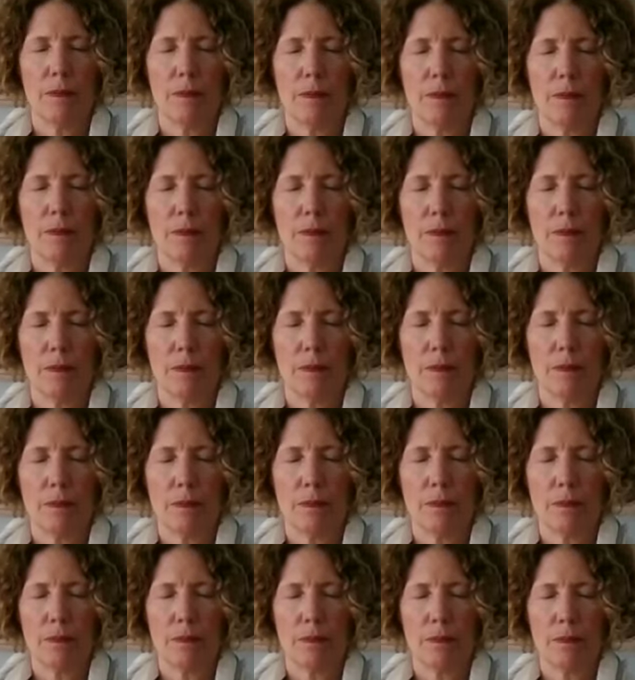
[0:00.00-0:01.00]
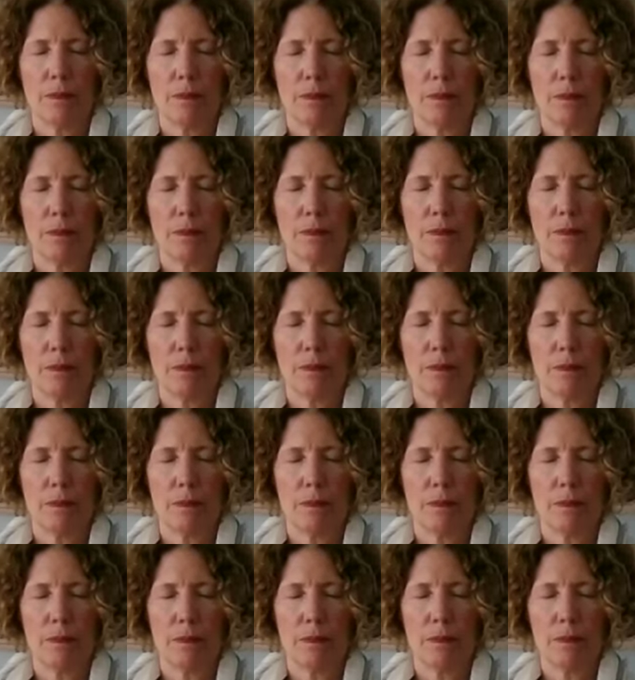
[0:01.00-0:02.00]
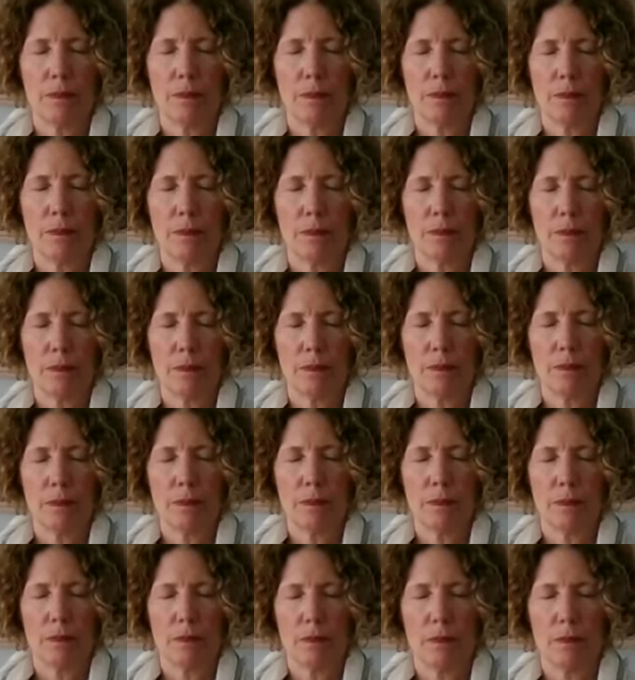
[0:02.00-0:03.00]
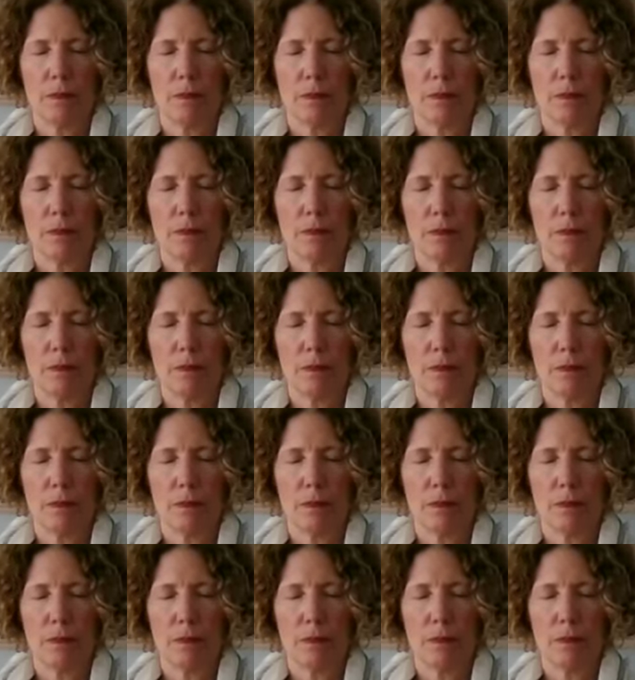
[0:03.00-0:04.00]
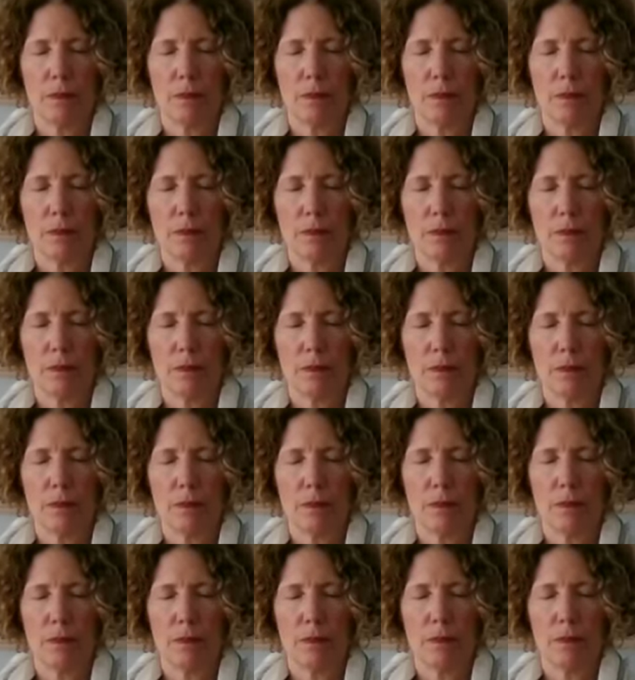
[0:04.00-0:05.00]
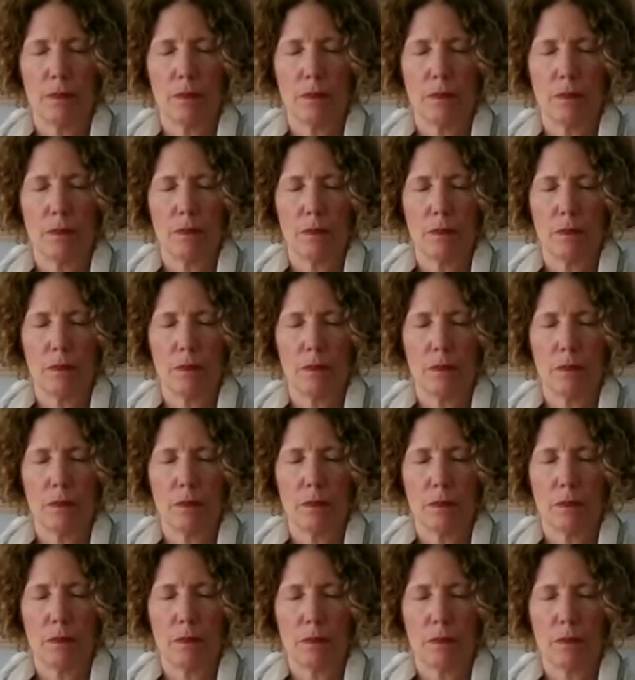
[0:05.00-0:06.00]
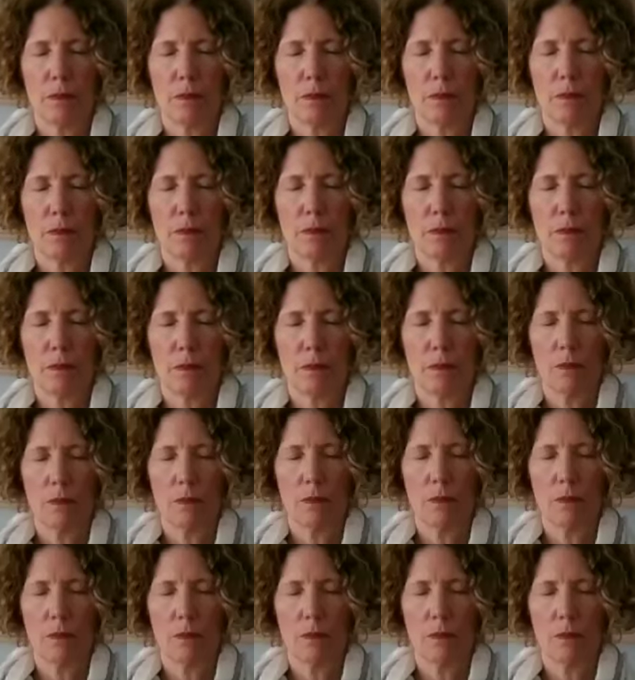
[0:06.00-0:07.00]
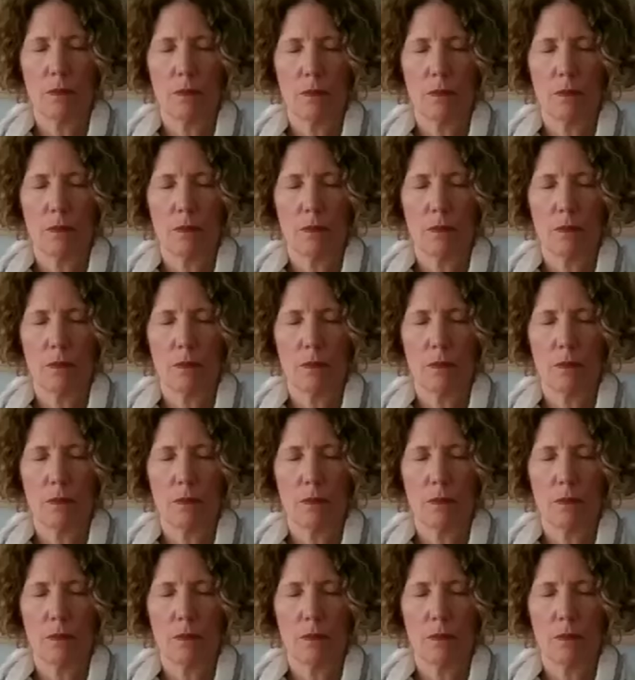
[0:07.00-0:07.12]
No one is speaking in this clip.